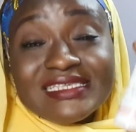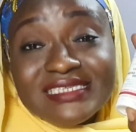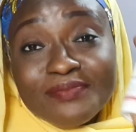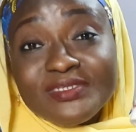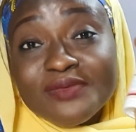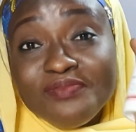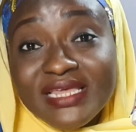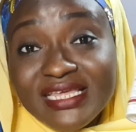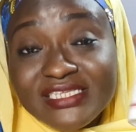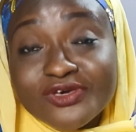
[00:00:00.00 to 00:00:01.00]

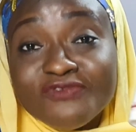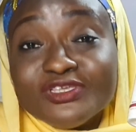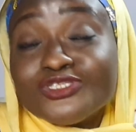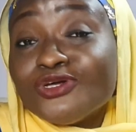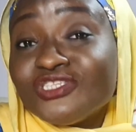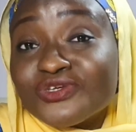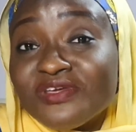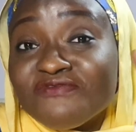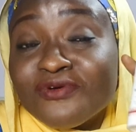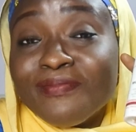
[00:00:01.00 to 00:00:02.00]
acceptability of a
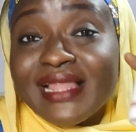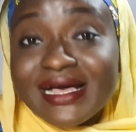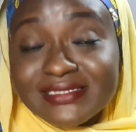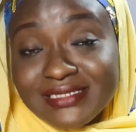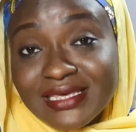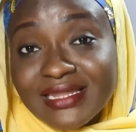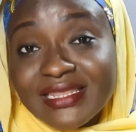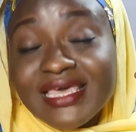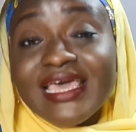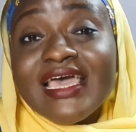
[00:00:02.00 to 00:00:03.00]
sunscreen for black
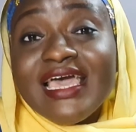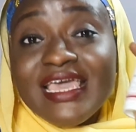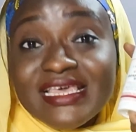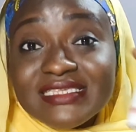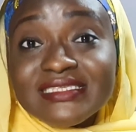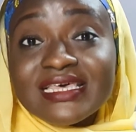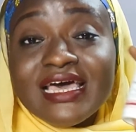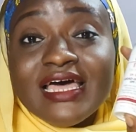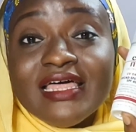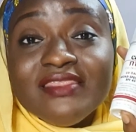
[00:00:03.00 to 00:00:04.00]
skin is
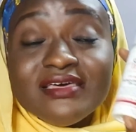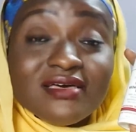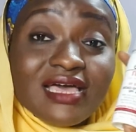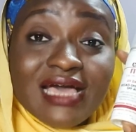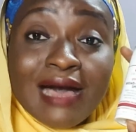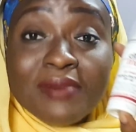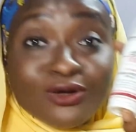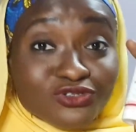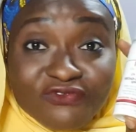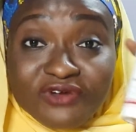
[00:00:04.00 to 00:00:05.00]
the
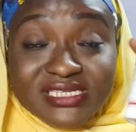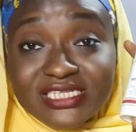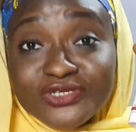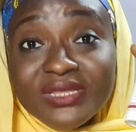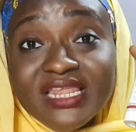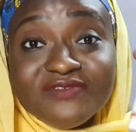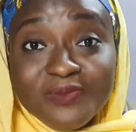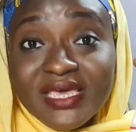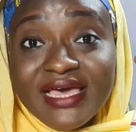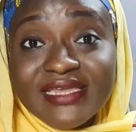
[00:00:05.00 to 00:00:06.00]
amount of residue it leaves
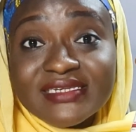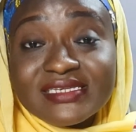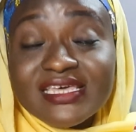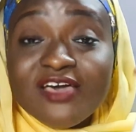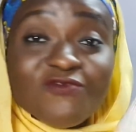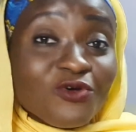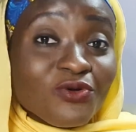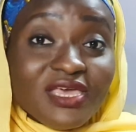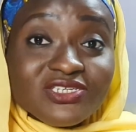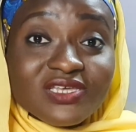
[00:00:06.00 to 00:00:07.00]
behind. For
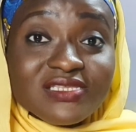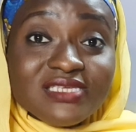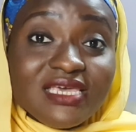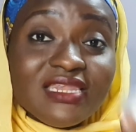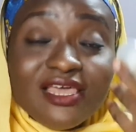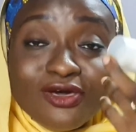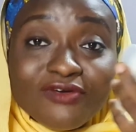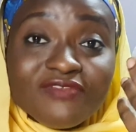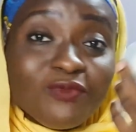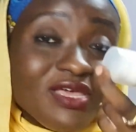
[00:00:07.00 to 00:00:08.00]
Caucasian skin, a lot
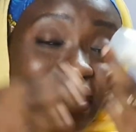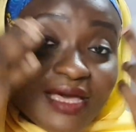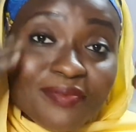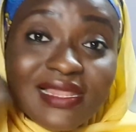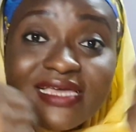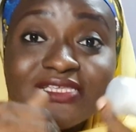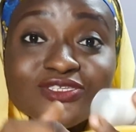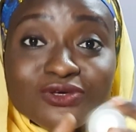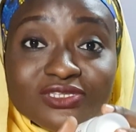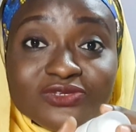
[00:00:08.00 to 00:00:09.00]
of them, when they apply the
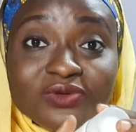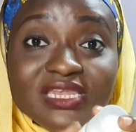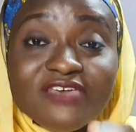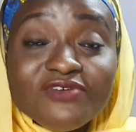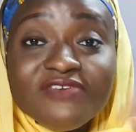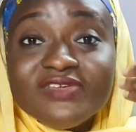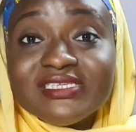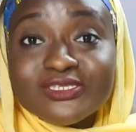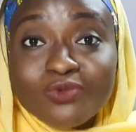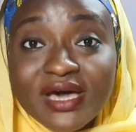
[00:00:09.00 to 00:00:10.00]
sunscreen, even if
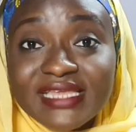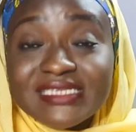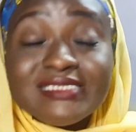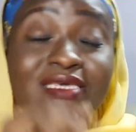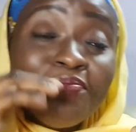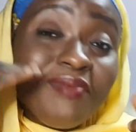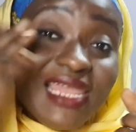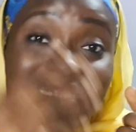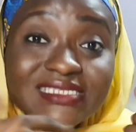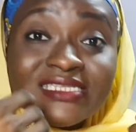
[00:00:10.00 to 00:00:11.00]
it is white, it
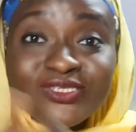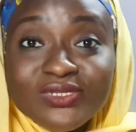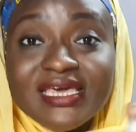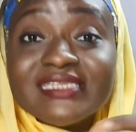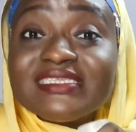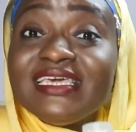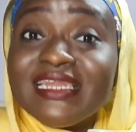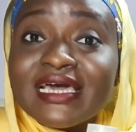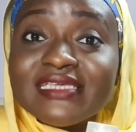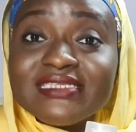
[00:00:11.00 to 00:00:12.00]
blends into their skin
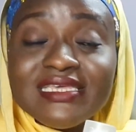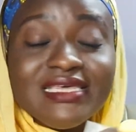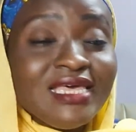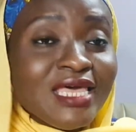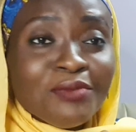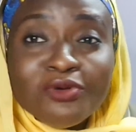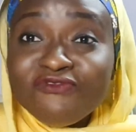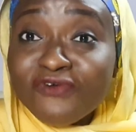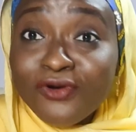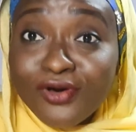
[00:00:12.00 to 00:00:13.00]
nicely.
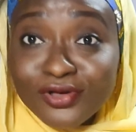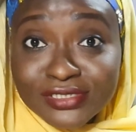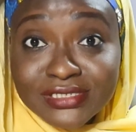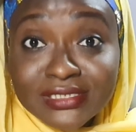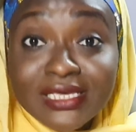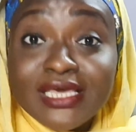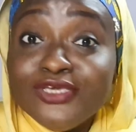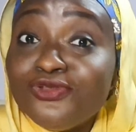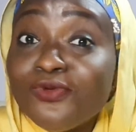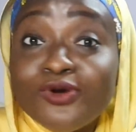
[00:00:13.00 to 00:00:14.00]
But for us,
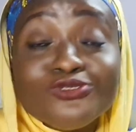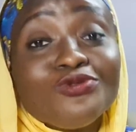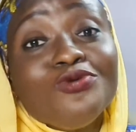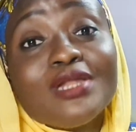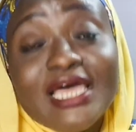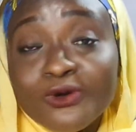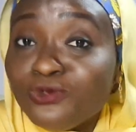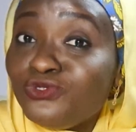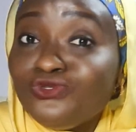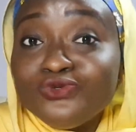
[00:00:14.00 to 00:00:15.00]
you don't want to look like
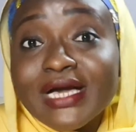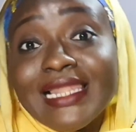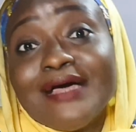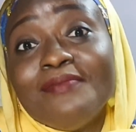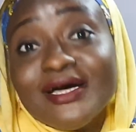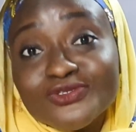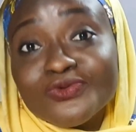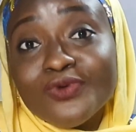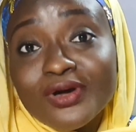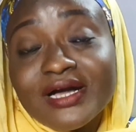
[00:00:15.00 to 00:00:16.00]
Ojuju Calabar
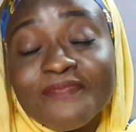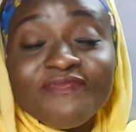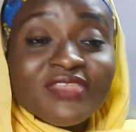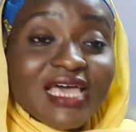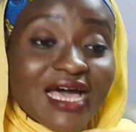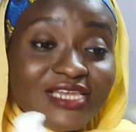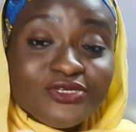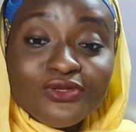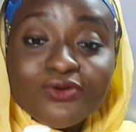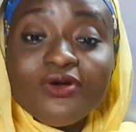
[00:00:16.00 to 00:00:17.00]
to work. And
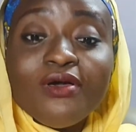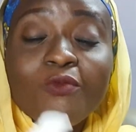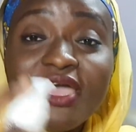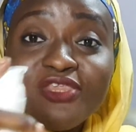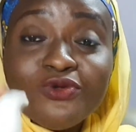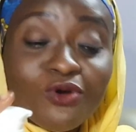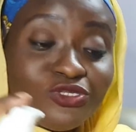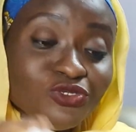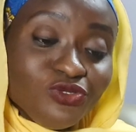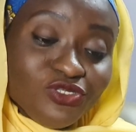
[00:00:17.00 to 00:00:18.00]
when you
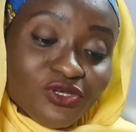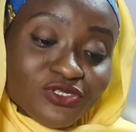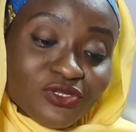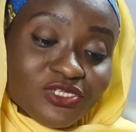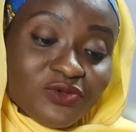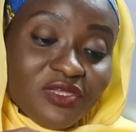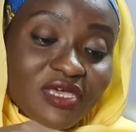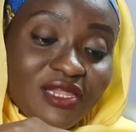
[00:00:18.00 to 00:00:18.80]
want to use your sunscreen,